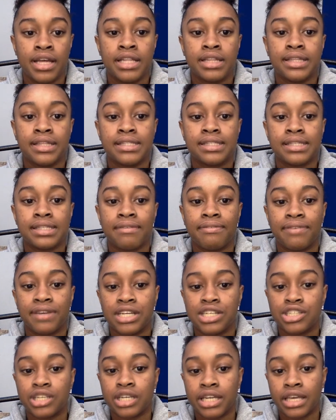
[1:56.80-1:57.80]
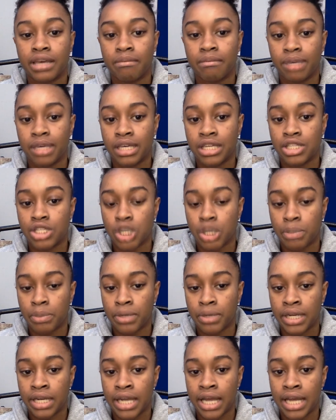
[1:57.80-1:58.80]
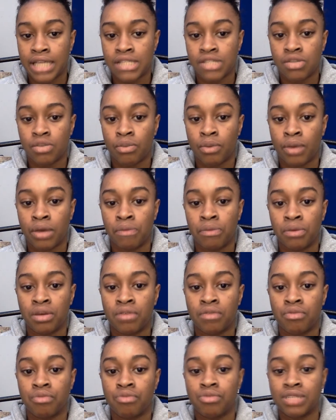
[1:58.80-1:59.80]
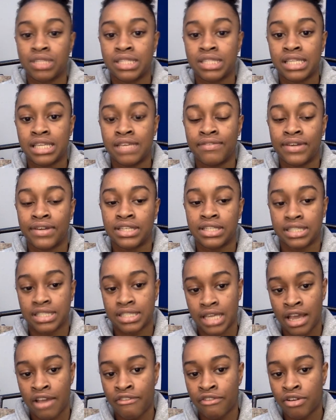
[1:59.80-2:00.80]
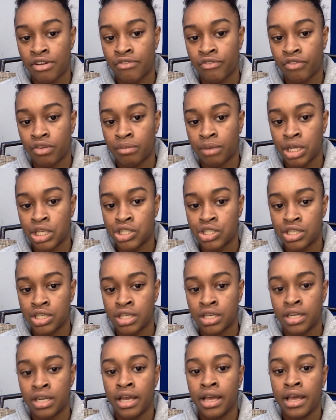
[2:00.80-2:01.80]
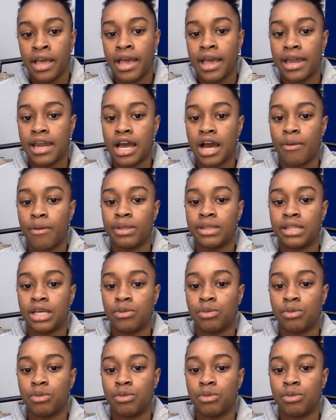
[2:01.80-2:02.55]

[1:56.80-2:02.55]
This definition can be interpreted as the way we receive and decipher information and how we think